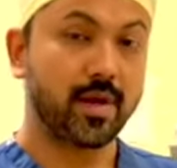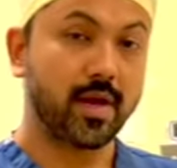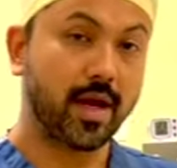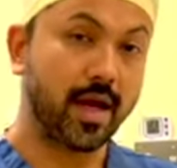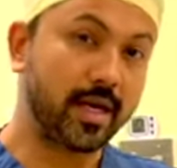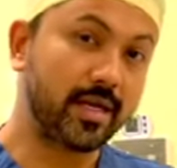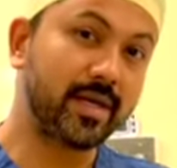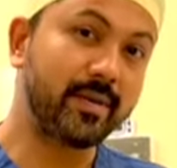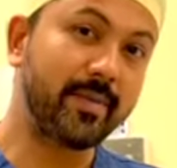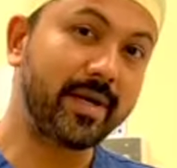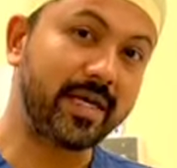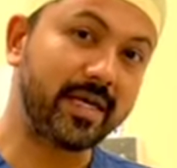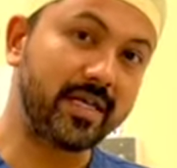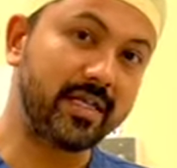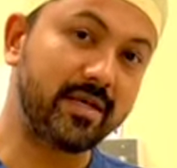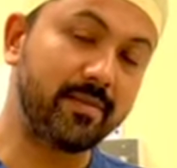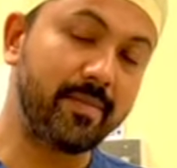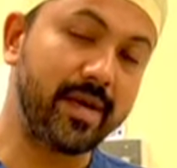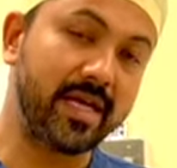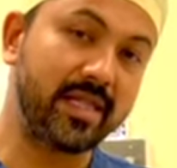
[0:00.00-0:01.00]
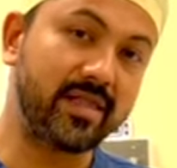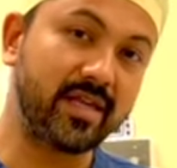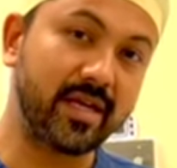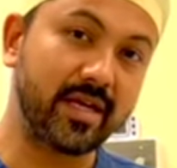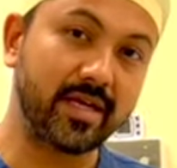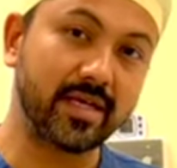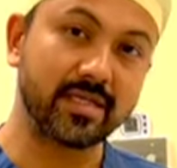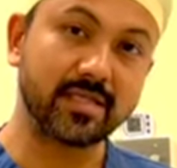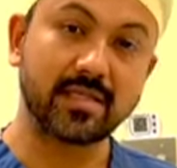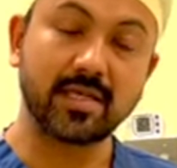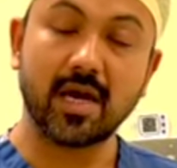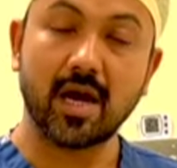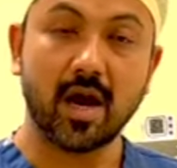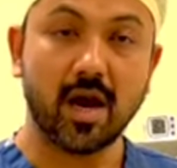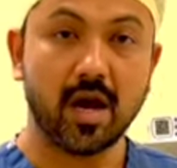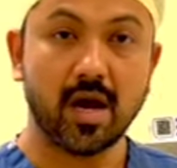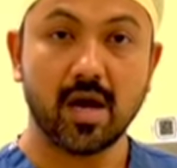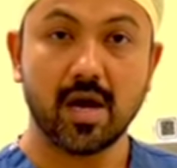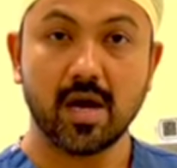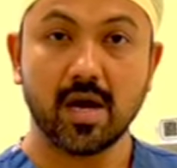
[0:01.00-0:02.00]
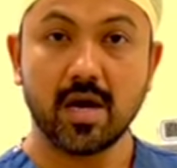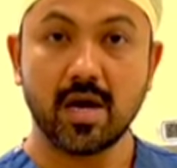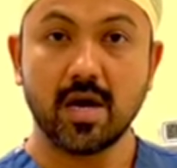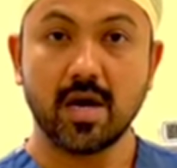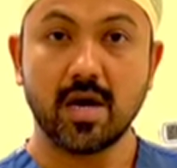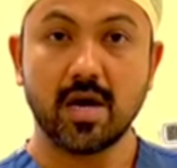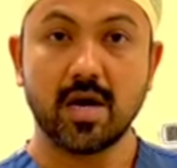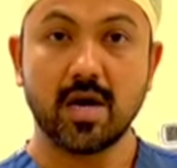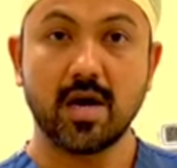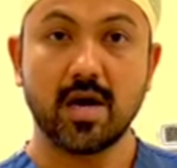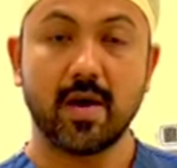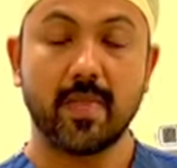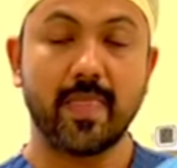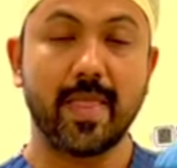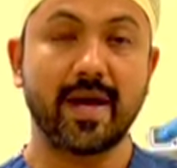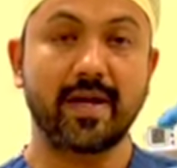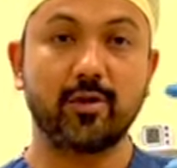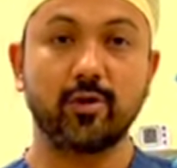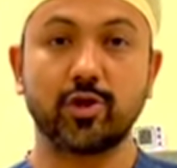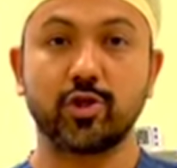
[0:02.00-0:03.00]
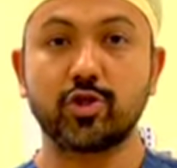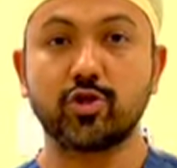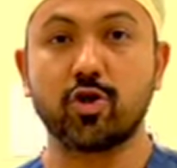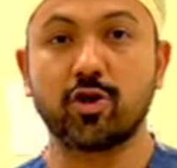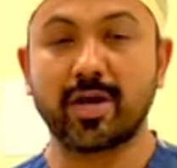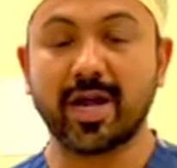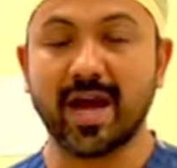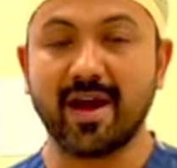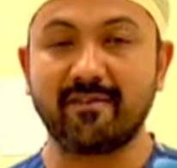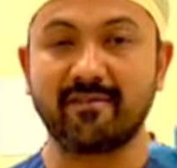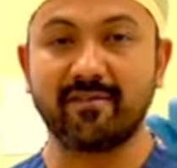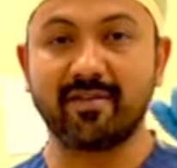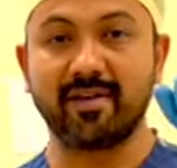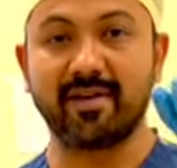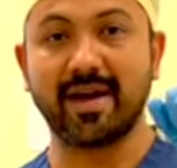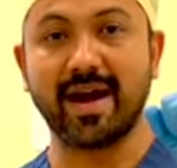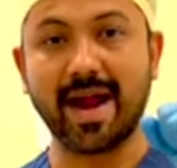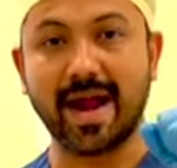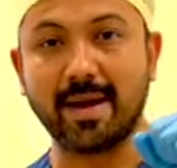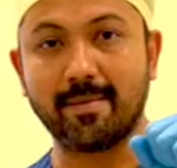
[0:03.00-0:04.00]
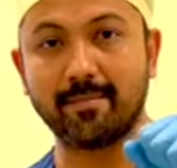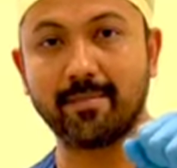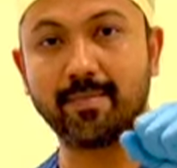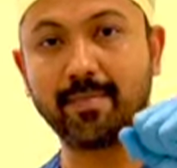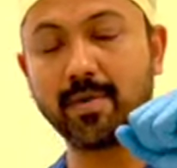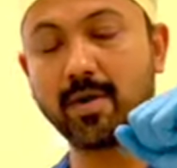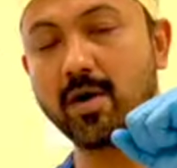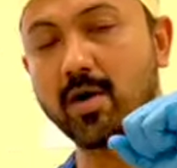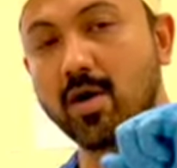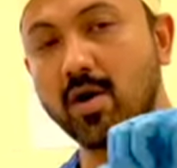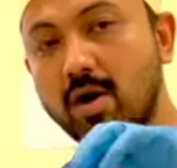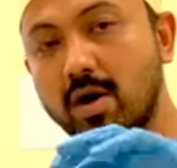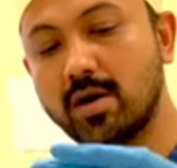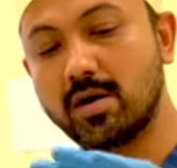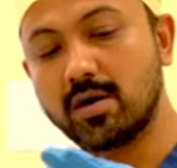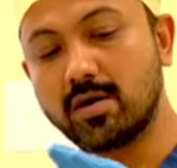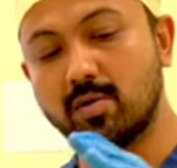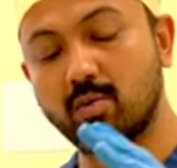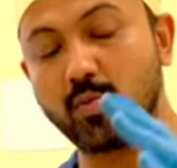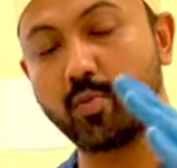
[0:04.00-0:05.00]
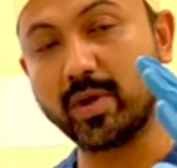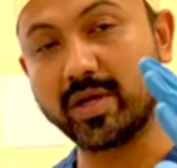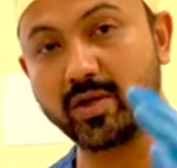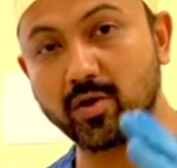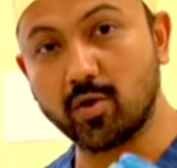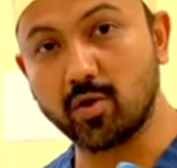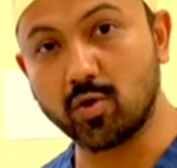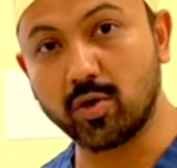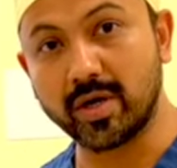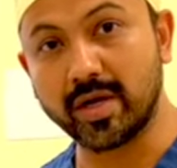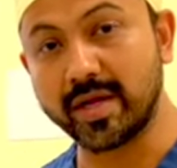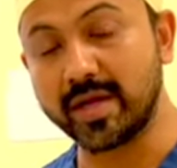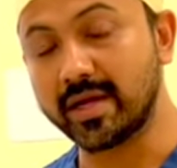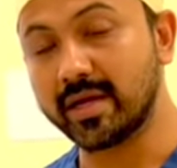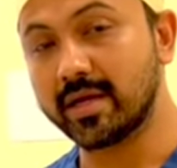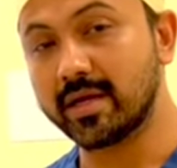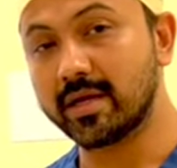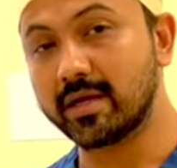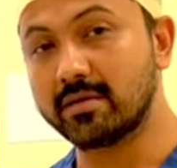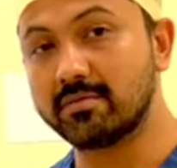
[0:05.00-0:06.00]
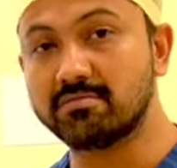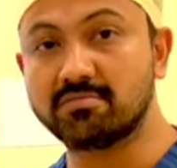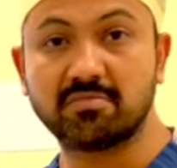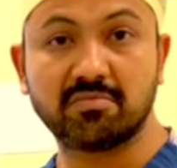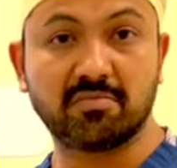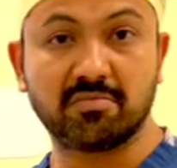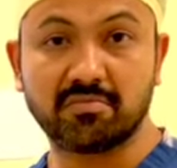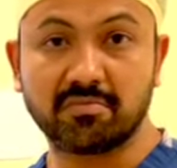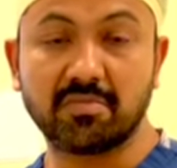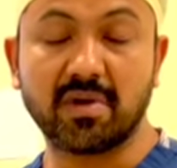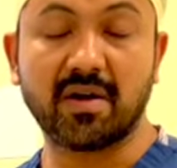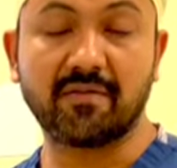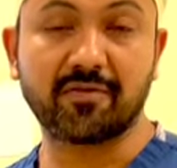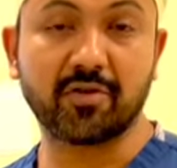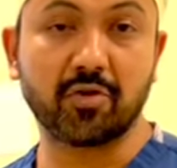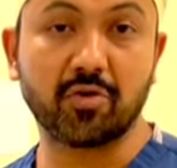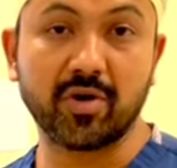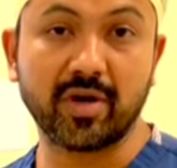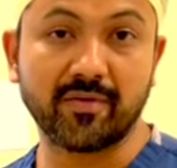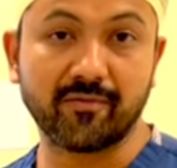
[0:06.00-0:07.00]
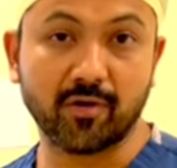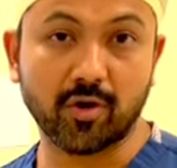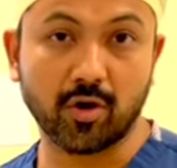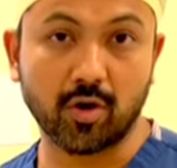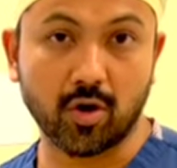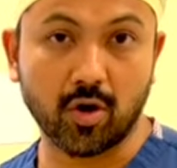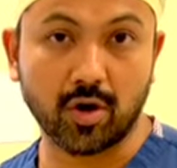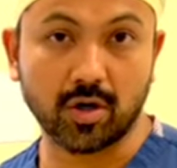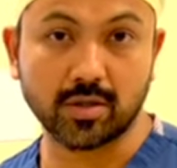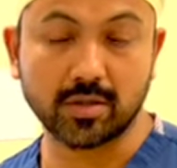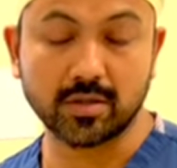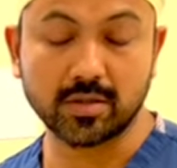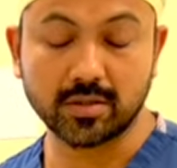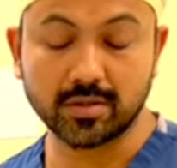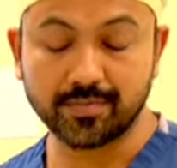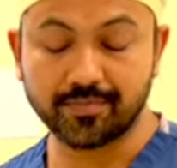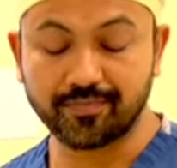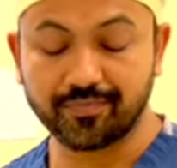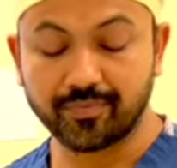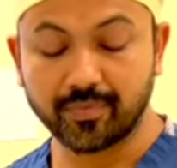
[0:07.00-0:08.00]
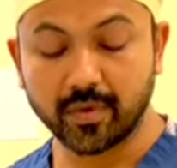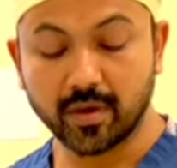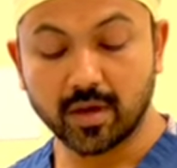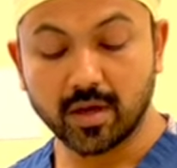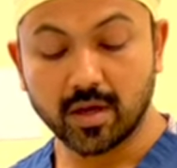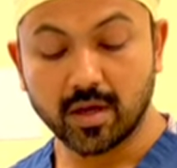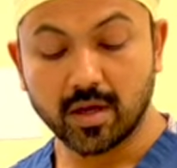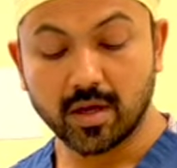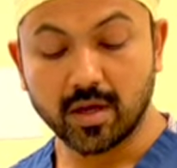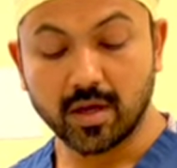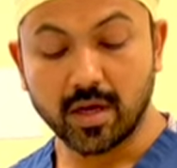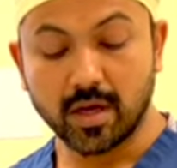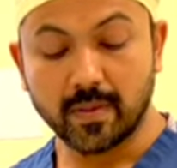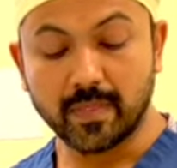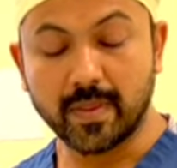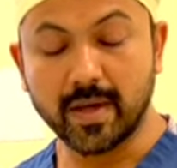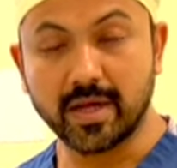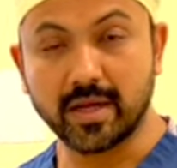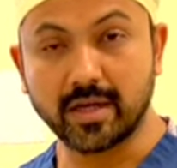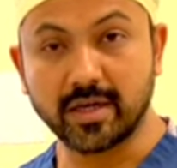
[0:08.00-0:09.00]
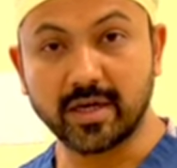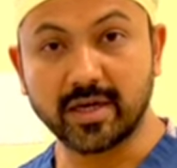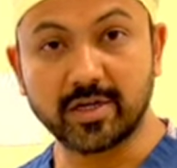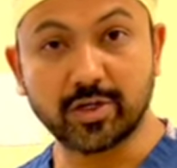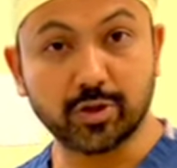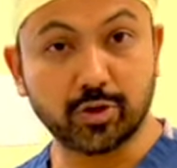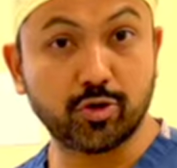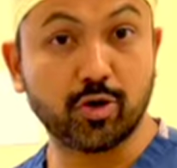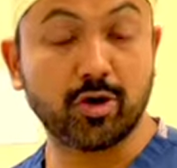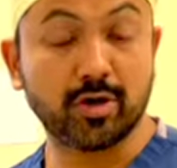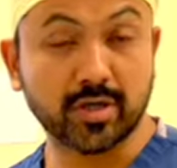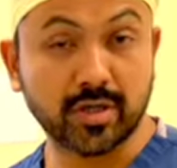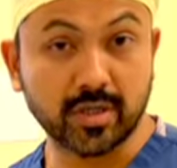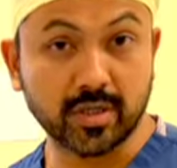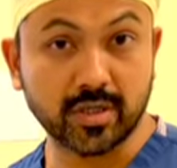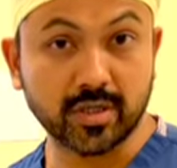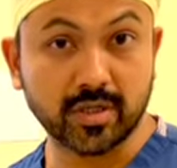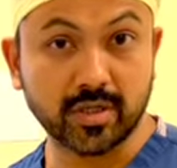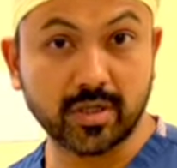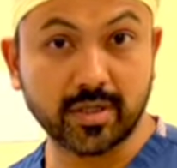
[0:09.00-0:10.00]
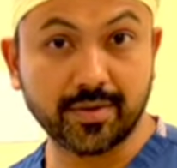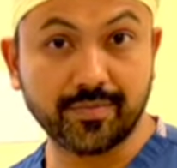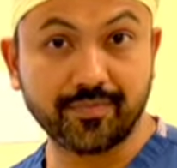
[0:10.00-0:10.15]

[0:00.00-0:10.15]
Ultimately, the main thing is that you should not have cramp when you're holding, after holding for long. Then it should not hurt